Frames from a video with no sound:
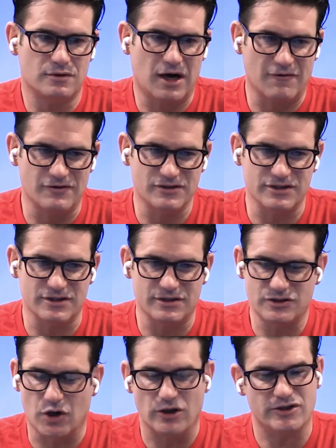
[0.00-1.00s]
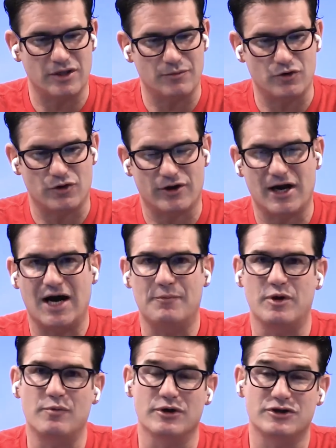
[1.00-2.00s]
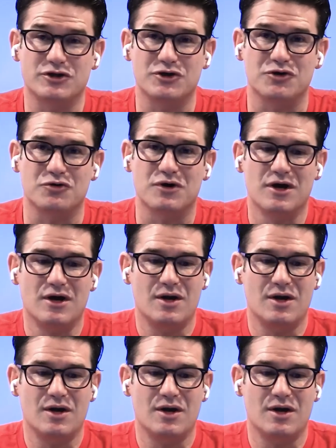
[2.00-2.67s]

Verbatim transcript: obviously talk to them through your copy, but two,